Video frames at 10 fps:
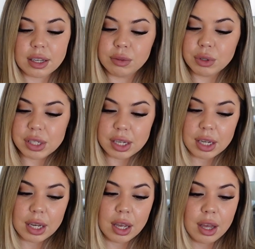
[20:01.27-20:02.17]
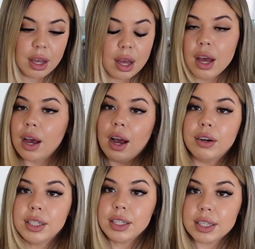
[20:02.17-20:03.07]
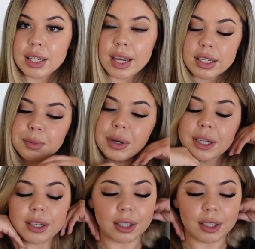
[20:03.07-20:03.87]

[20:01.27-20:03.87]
and we'll see how good it tastes. But